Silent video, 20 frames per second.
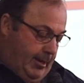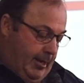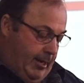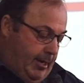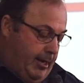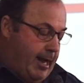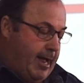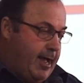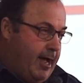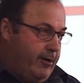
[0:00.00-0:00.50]

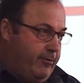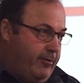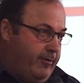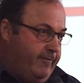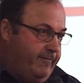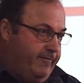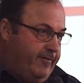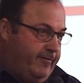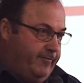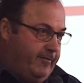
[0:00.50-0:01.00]
in
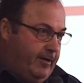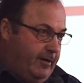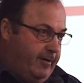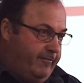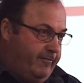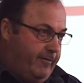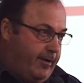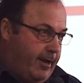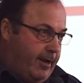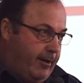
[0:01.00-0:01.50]
150
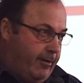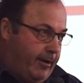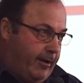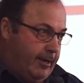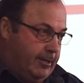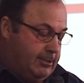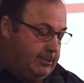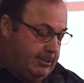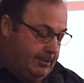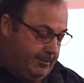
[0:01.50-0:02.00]
different
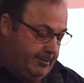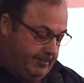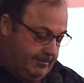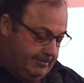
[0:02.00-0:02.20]
areas.